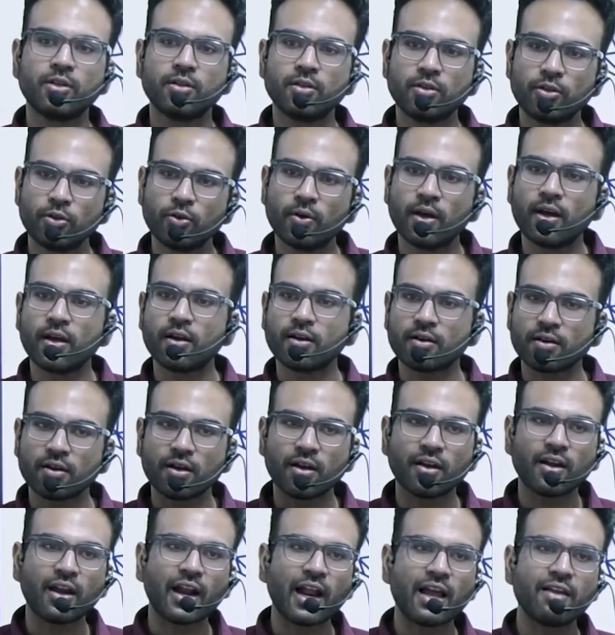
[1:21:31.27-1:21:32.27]
you are
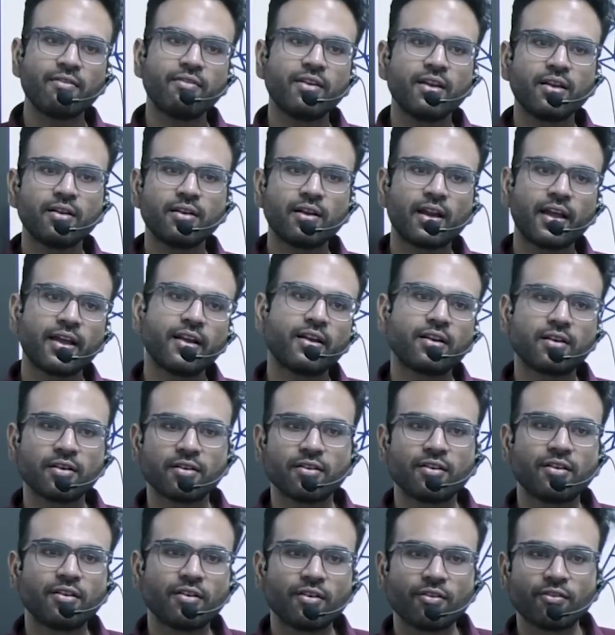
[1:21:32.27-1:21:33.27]
driving like
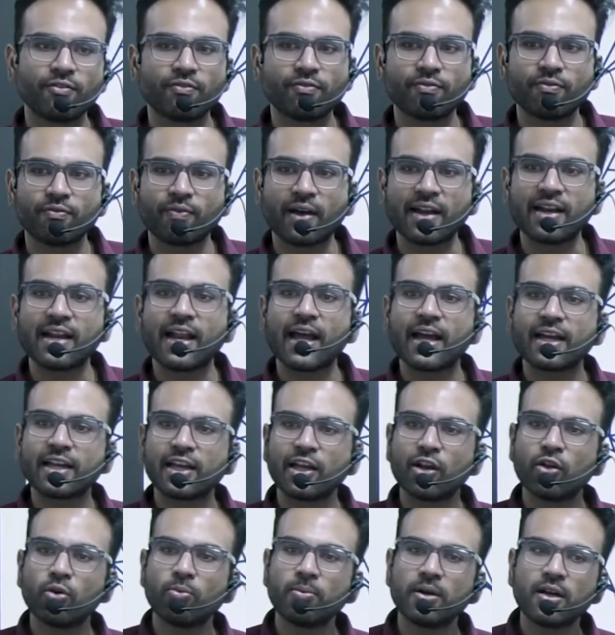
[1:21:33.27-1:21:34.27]
1 lakh
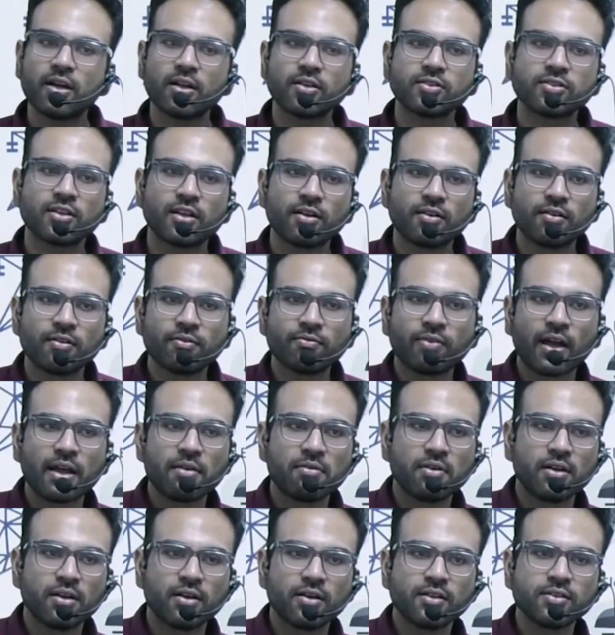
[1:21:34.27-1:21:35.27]
kilometers in 5
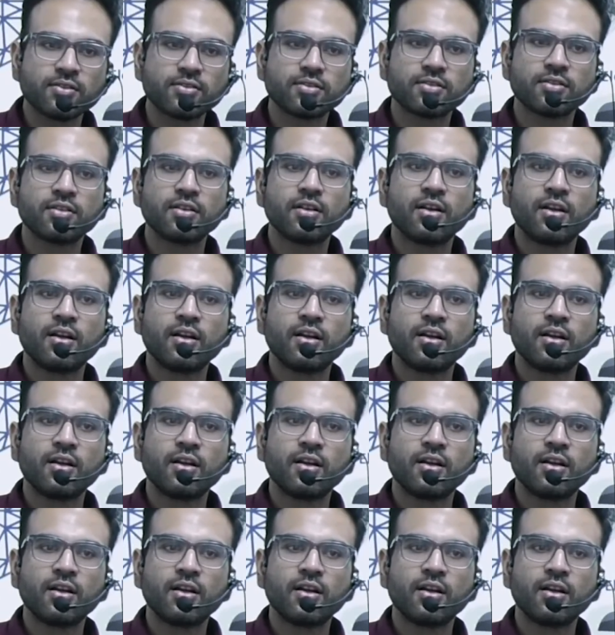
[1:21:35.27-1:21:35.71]
years,